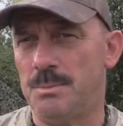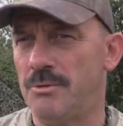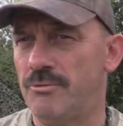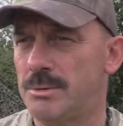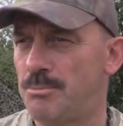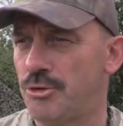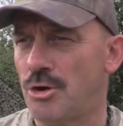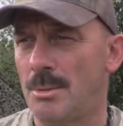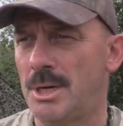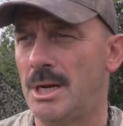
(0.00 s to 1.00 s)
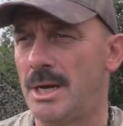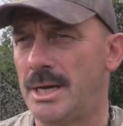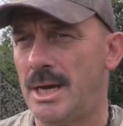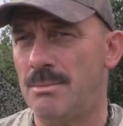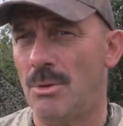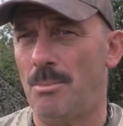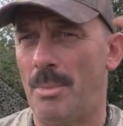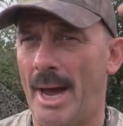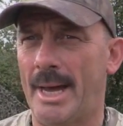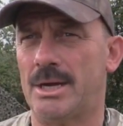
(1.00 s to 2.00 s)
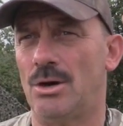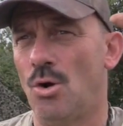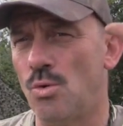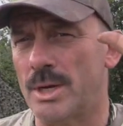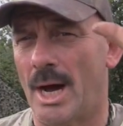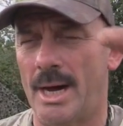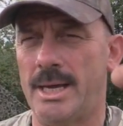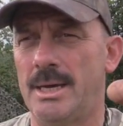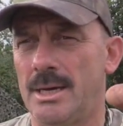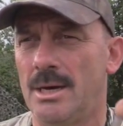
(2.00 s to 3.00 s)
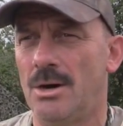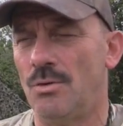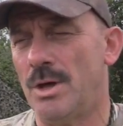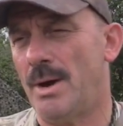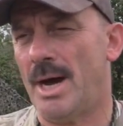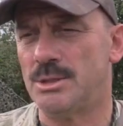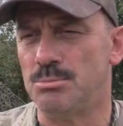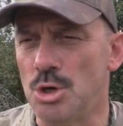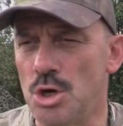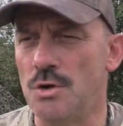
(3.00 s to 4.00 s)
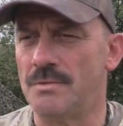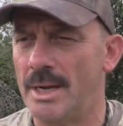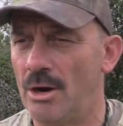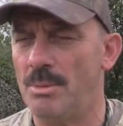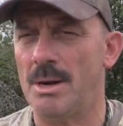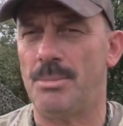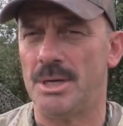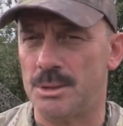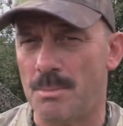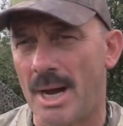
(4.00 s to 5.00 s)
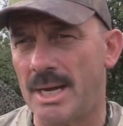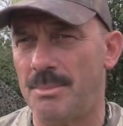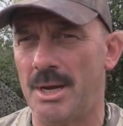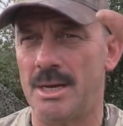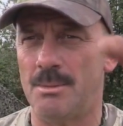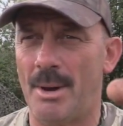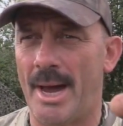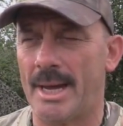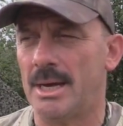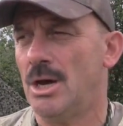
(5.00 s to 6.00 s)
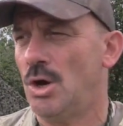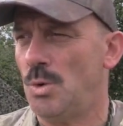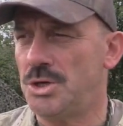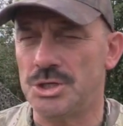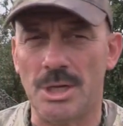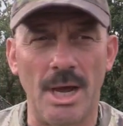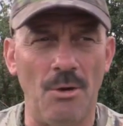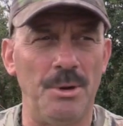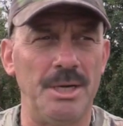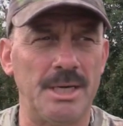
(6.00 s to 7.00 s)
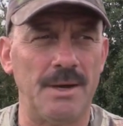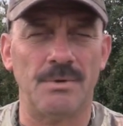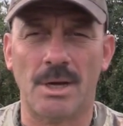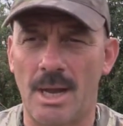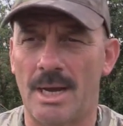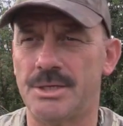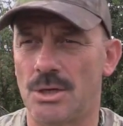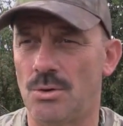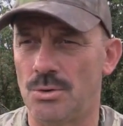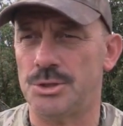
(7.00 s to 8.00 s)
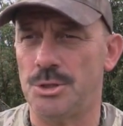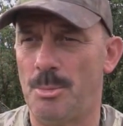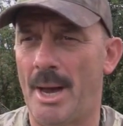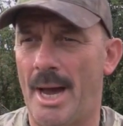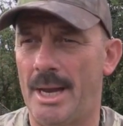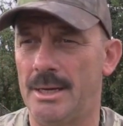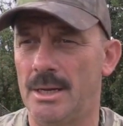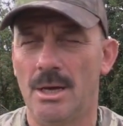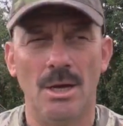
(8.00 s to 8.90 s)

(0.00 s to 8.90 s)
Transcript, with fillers: has been predominantly in my back all day, although it has moved a little bit, but it's mainly been in the back, which has allowed me to give the classic horseshoe pattern.